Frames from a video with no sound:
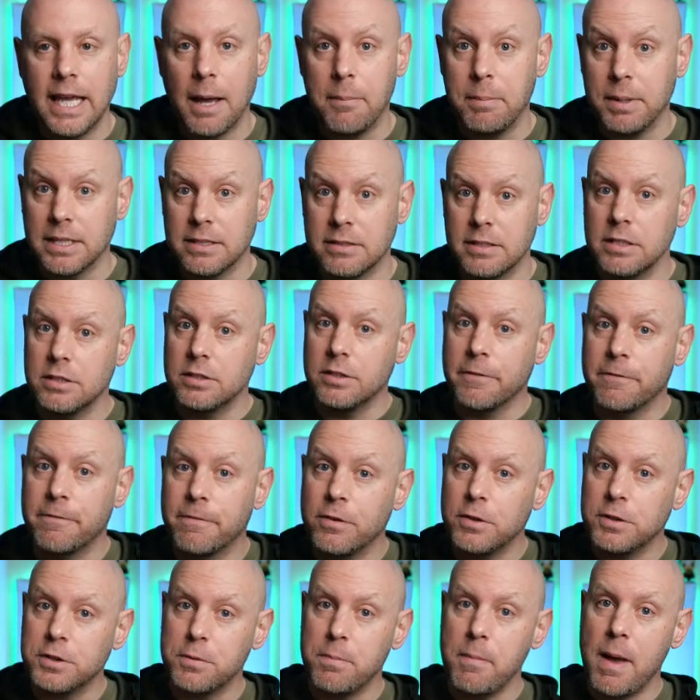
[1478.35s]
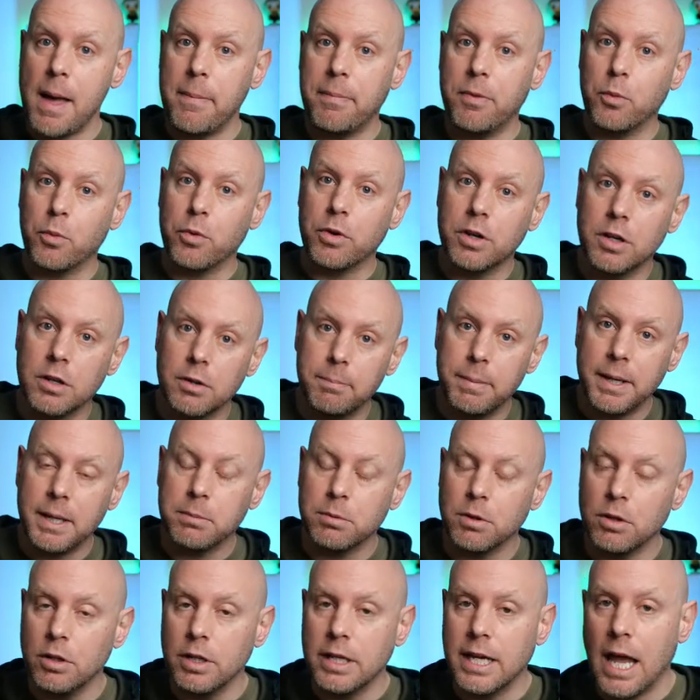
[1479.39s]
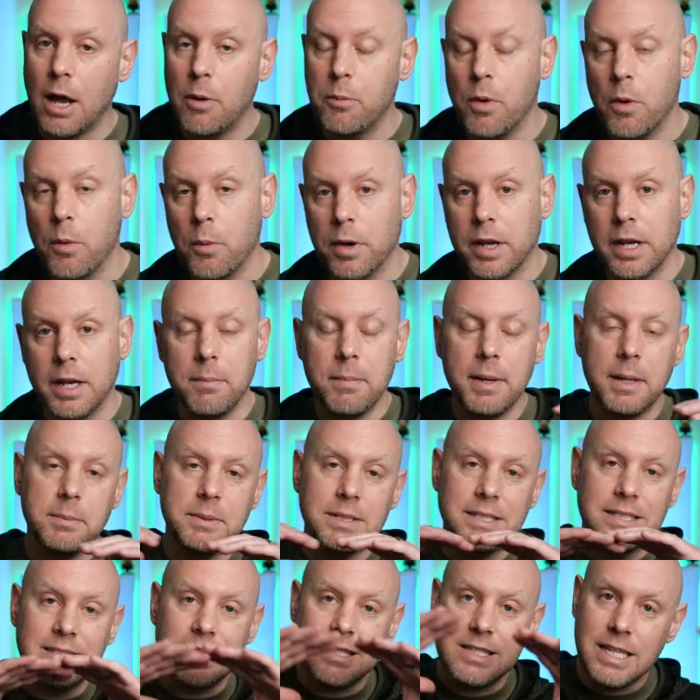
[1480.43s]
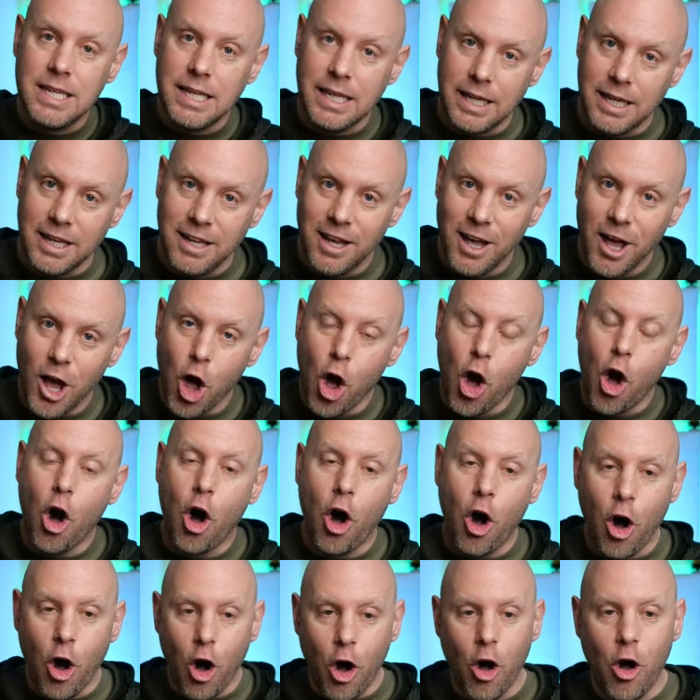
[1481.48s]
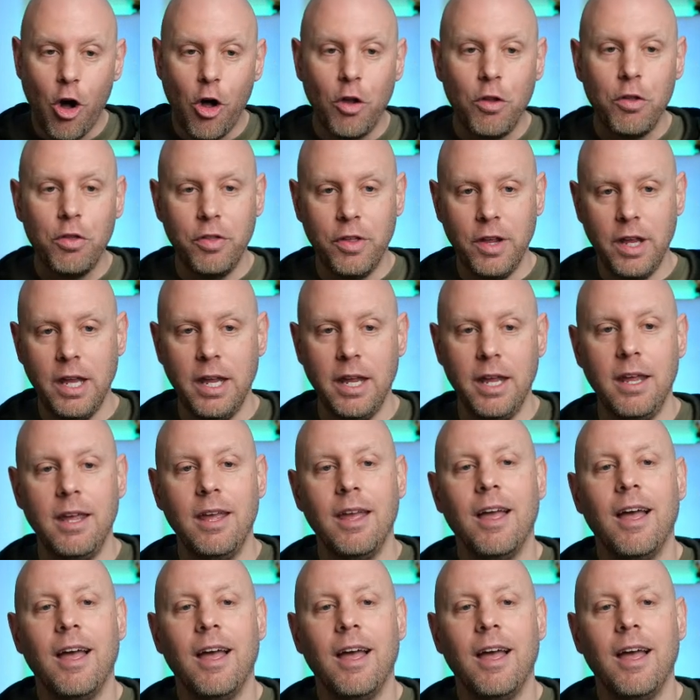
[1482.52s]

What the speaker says: because this is the first map that we're going to be able to look at where we're going to be able to see all the